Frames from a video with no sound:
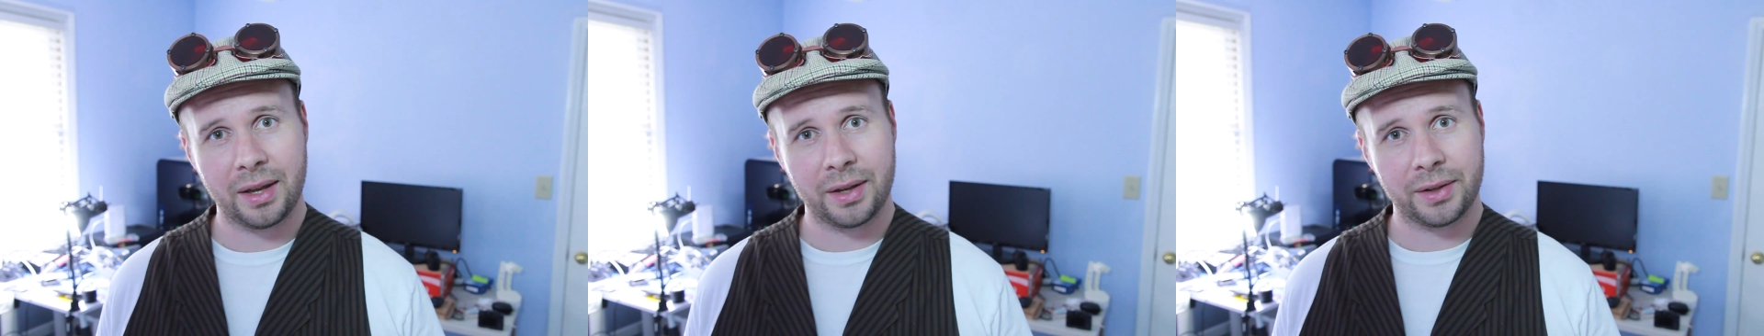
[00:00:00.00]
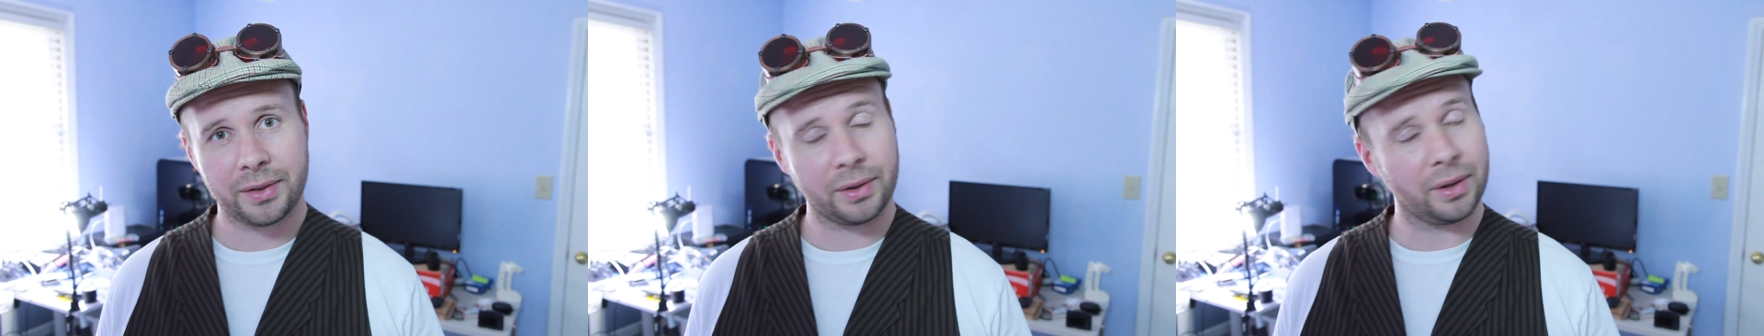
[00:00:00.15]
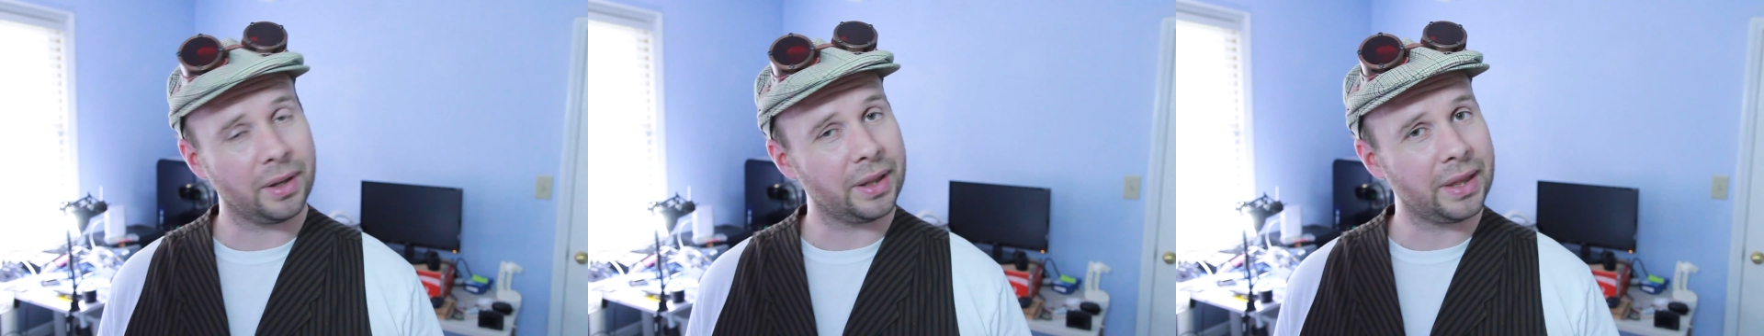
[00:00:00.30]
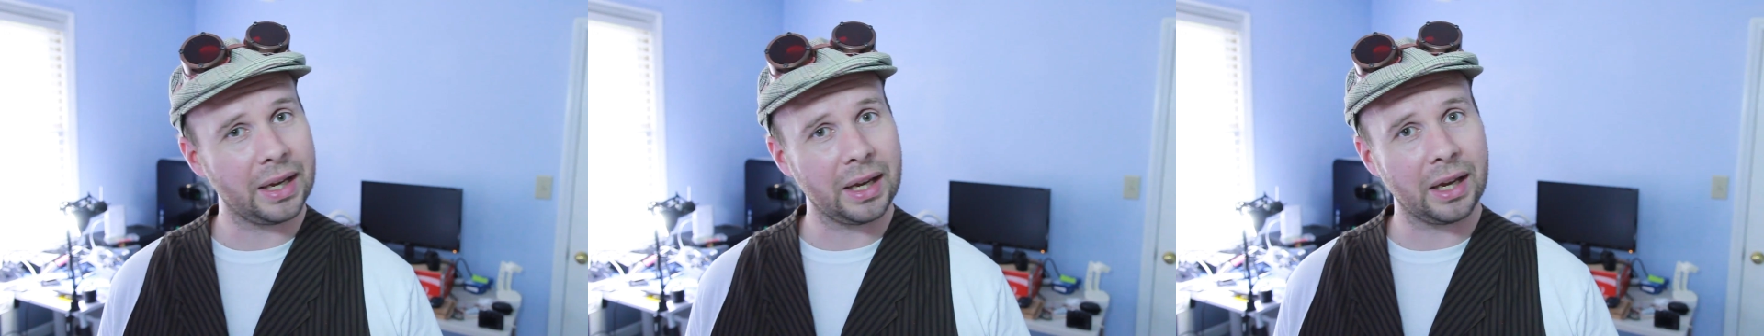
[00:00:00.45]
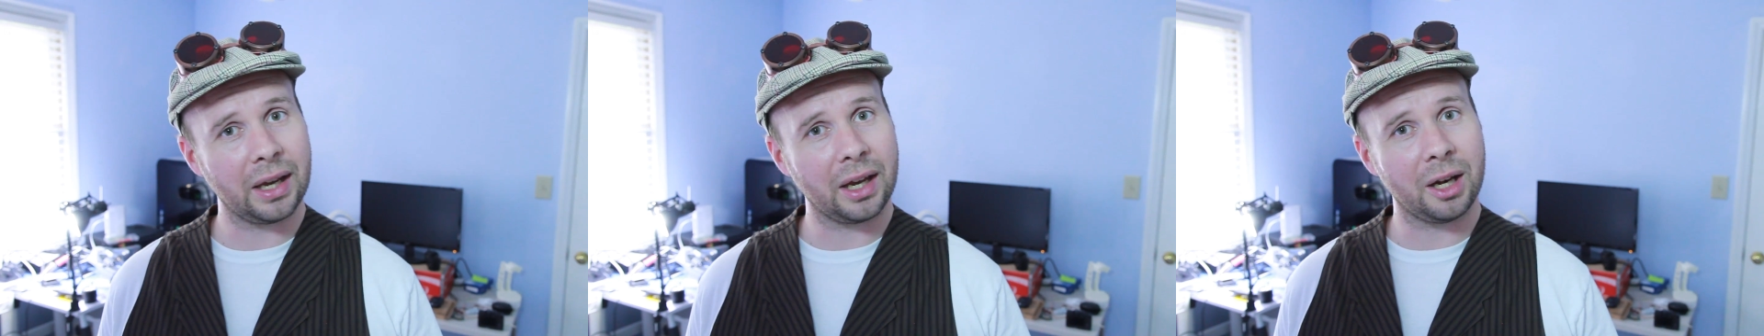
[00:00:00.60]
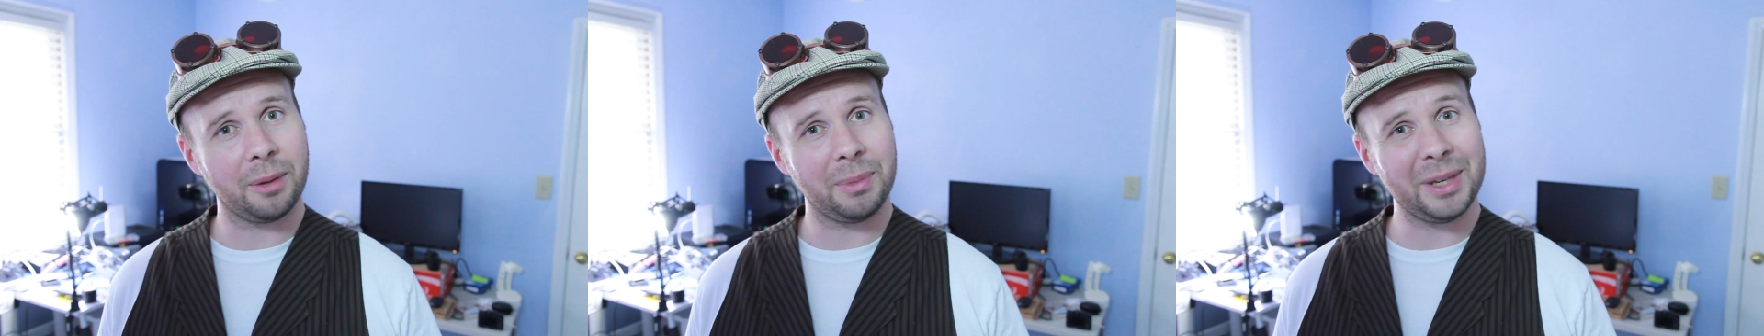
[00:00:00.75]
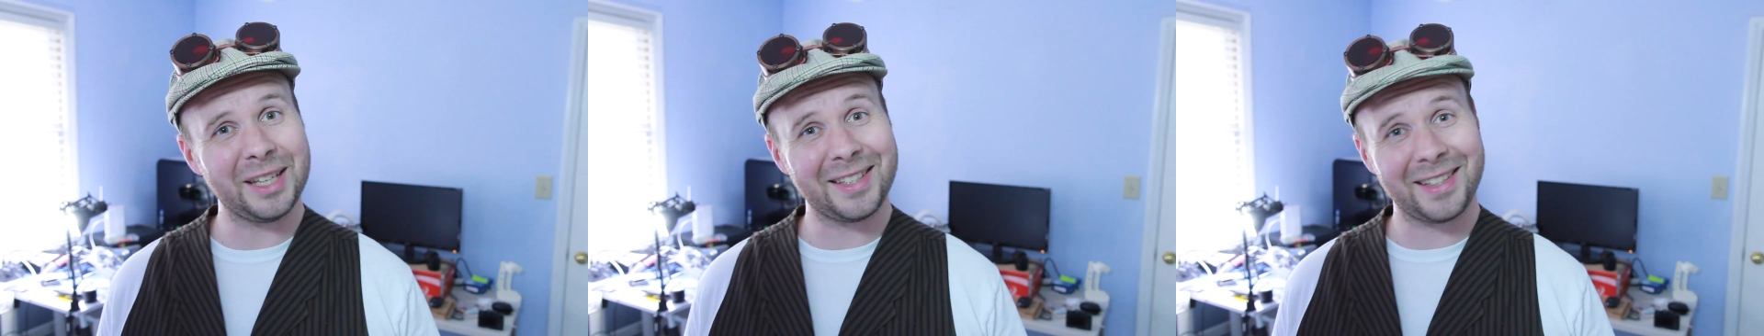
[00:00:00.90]
So I think I'm
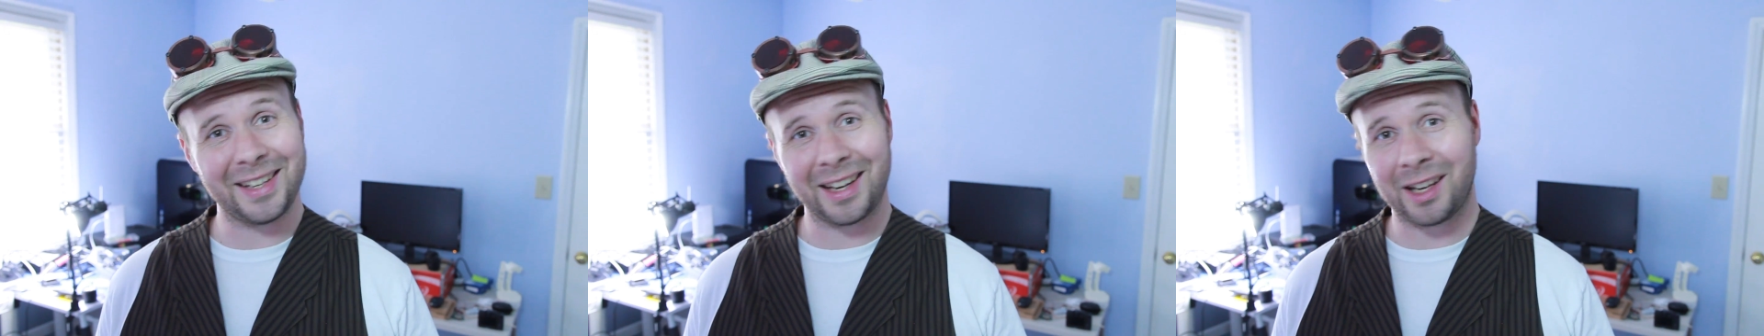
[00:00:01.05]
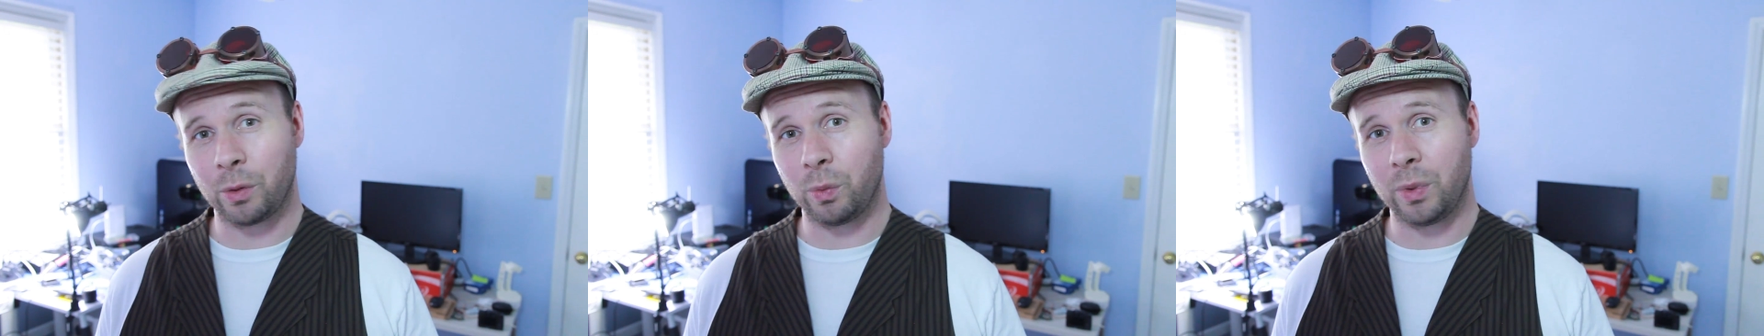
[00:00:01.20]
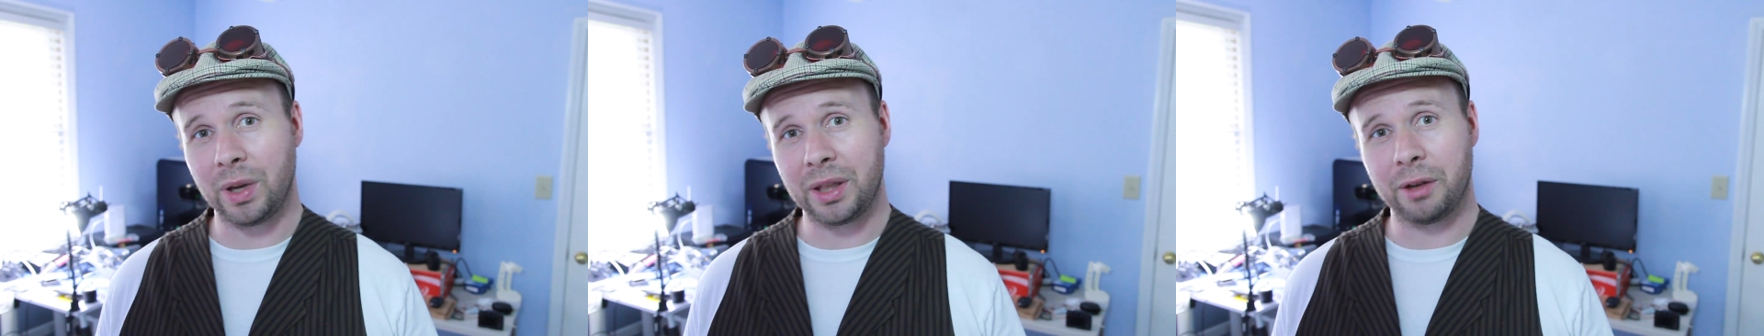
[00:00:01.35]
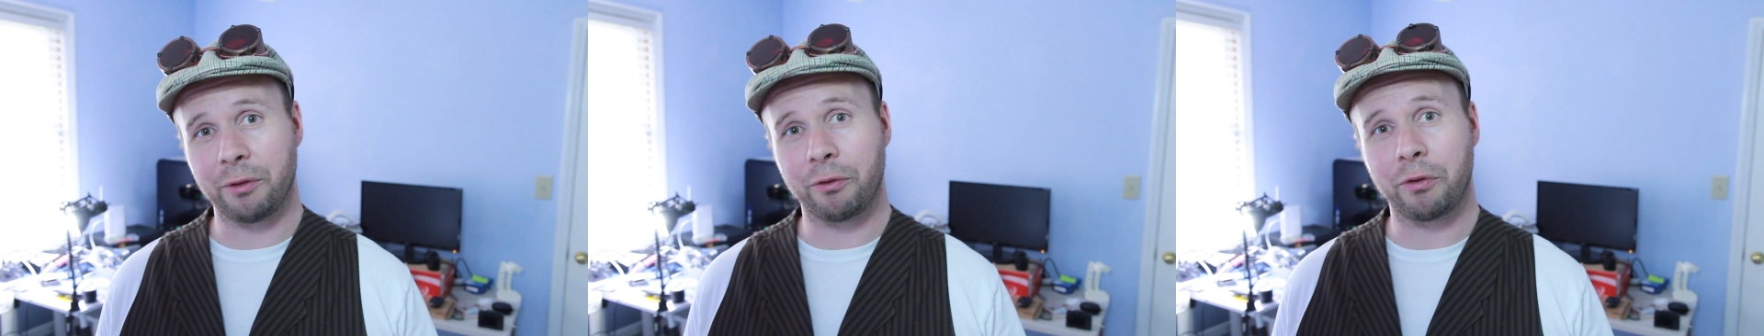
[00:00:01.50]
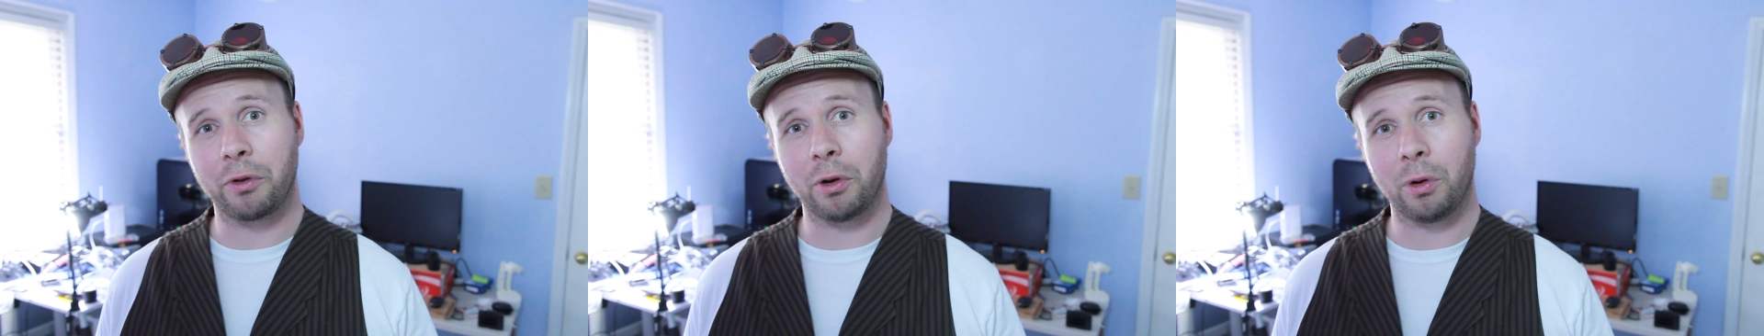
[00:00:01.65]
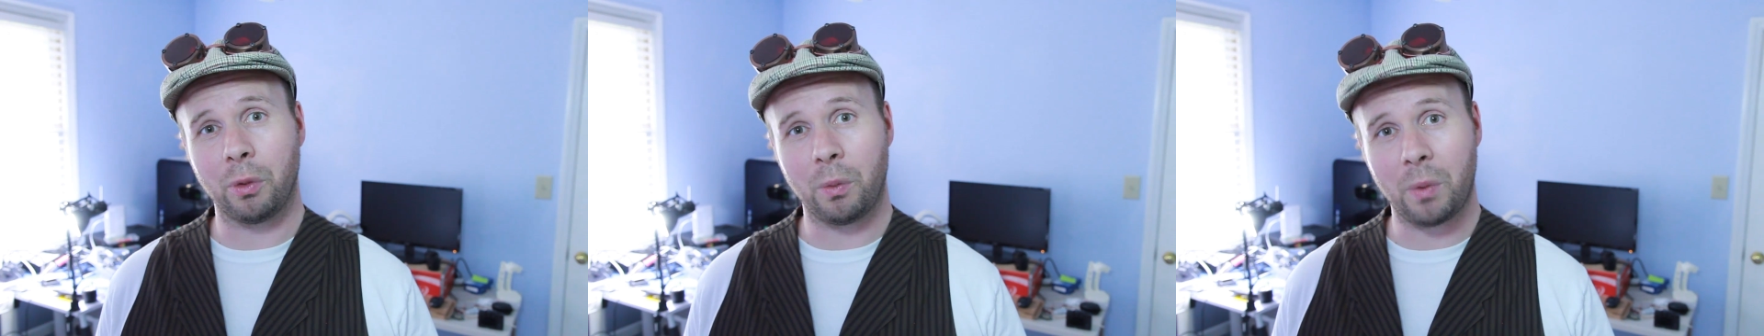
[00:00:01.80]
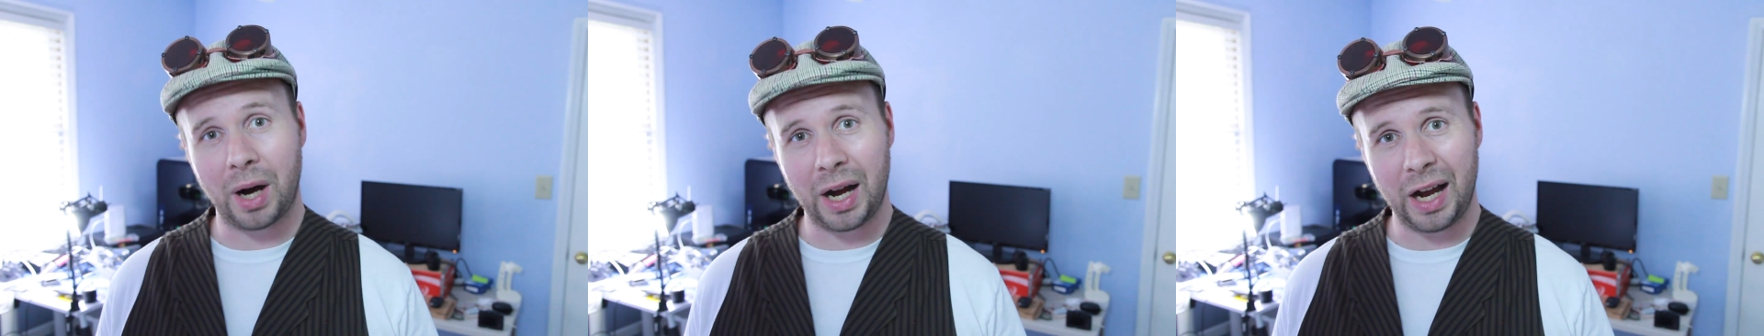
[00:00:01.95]
going to be sticking with it for
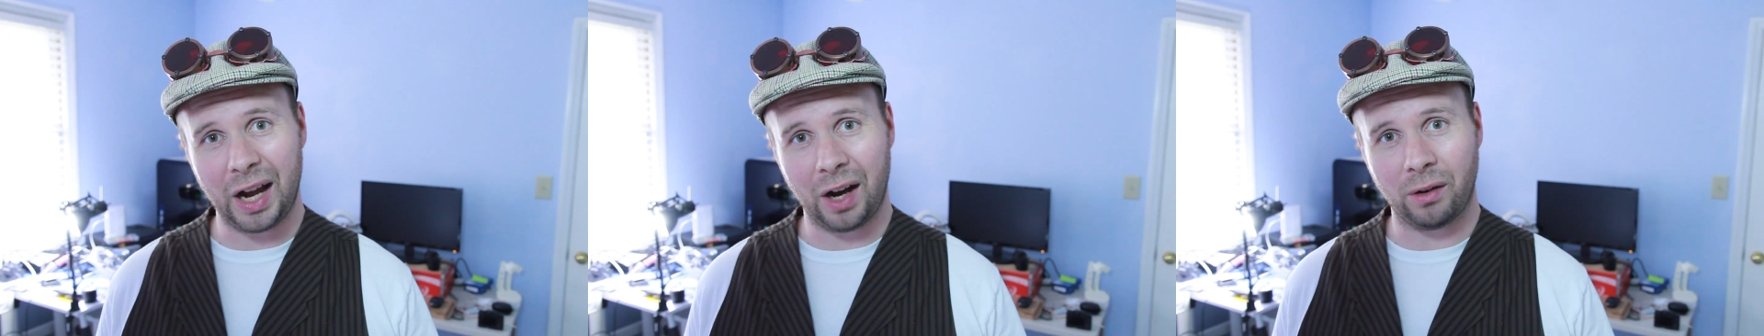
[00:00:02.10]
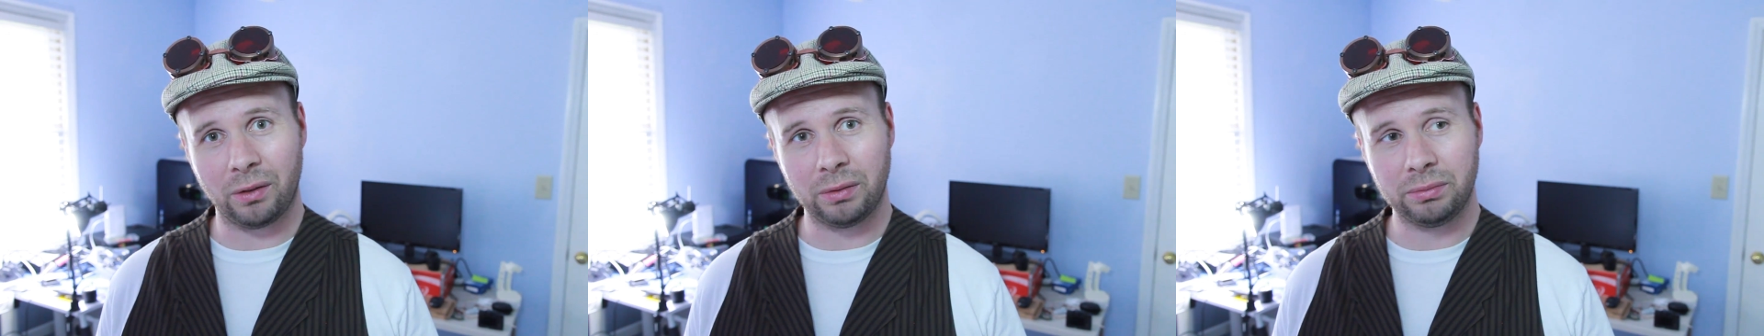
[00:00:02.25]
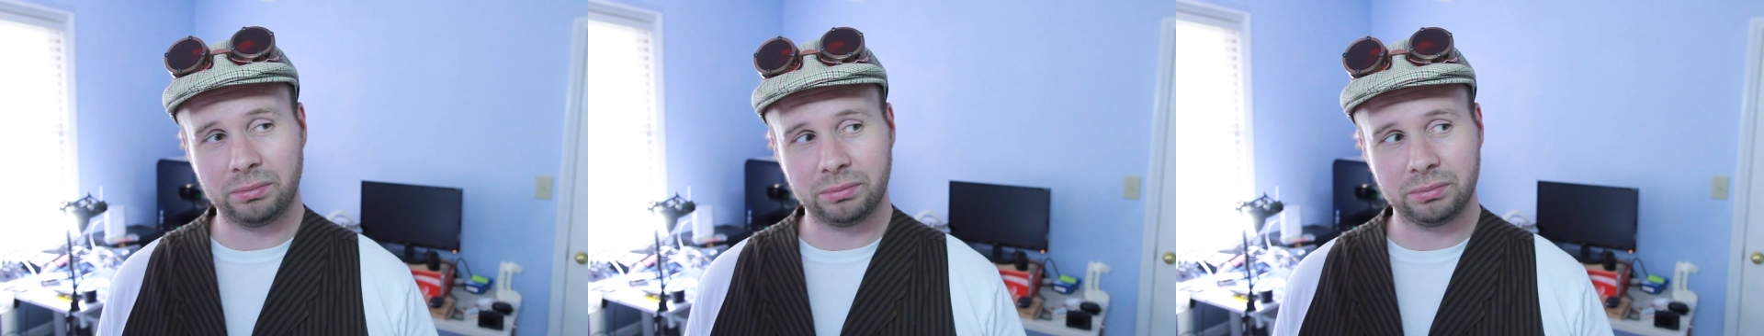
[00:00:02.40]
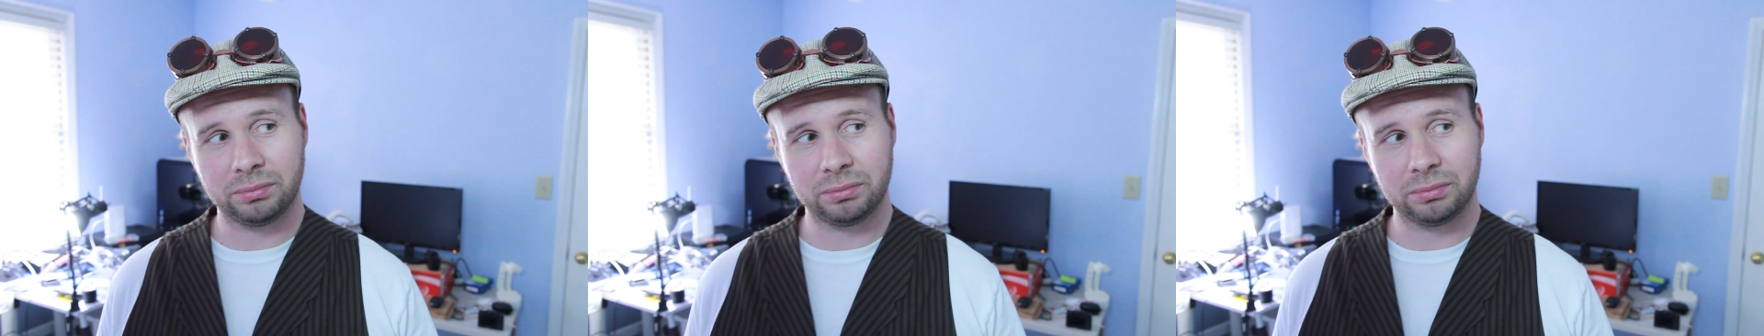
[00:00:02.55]
a while.